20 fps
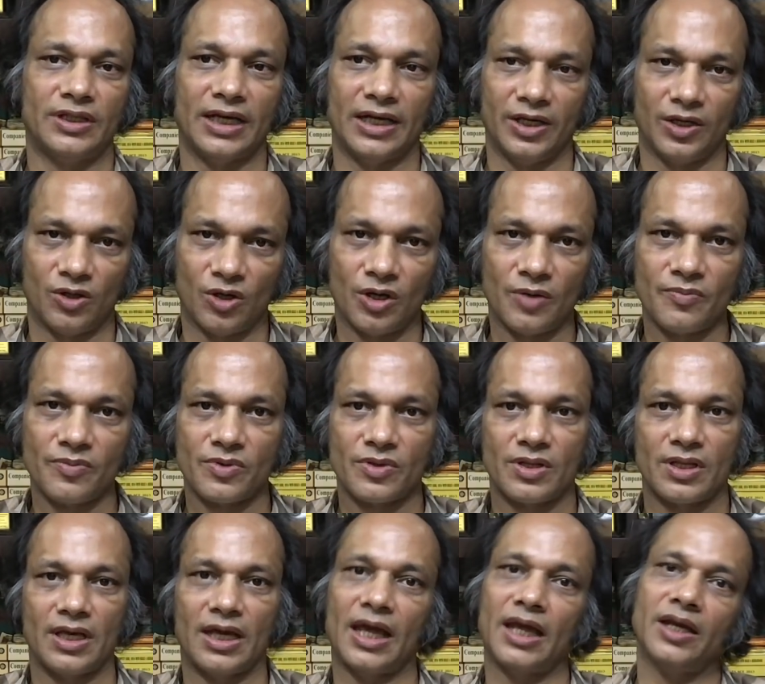
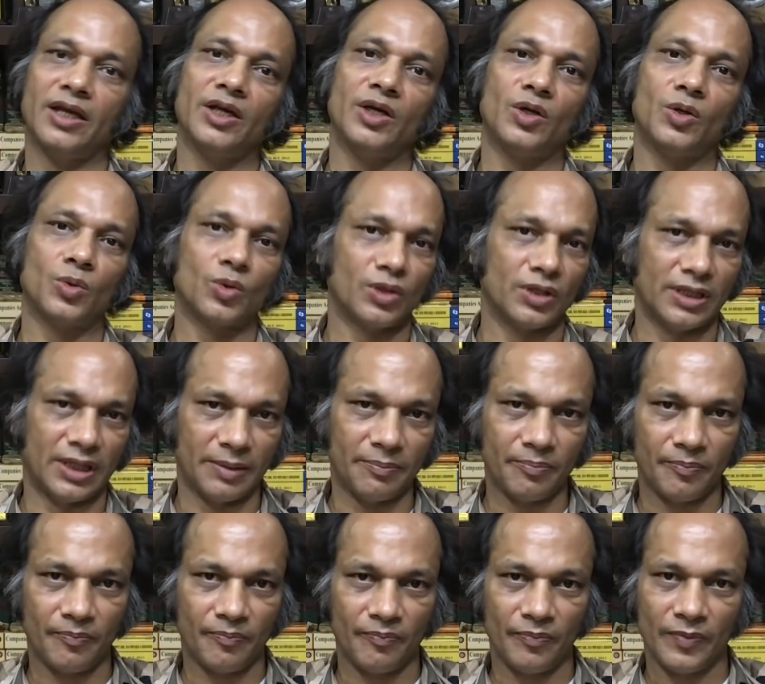Telecoms, and he told
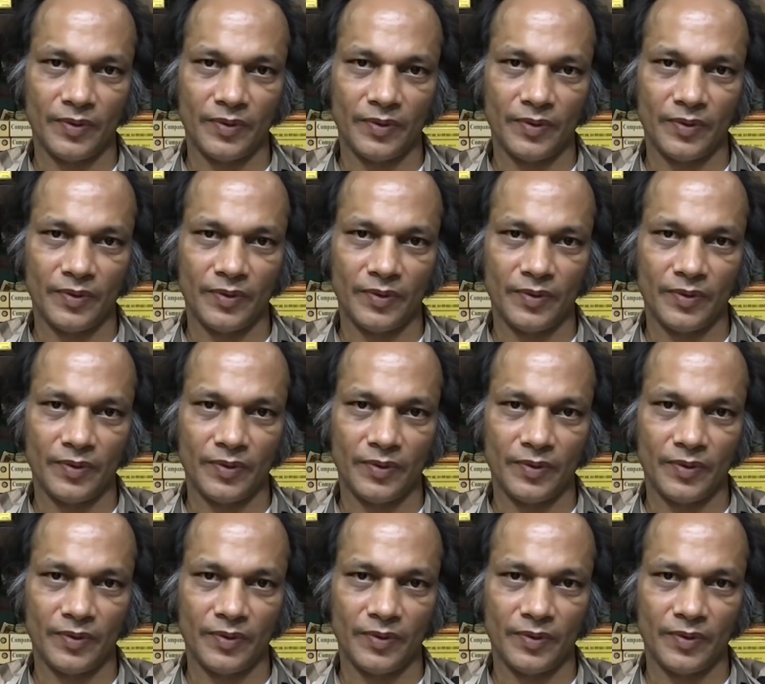them